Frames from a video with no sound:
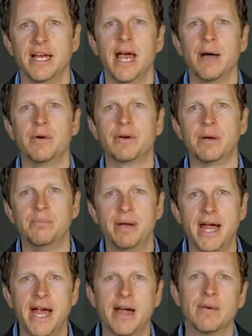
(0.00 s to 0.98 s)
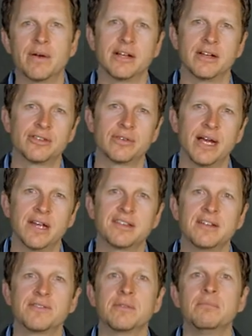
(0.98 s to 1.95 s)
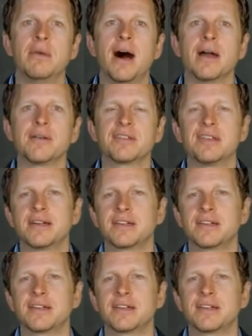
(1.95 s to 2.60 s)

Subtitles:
and we'll compare and contrast different models that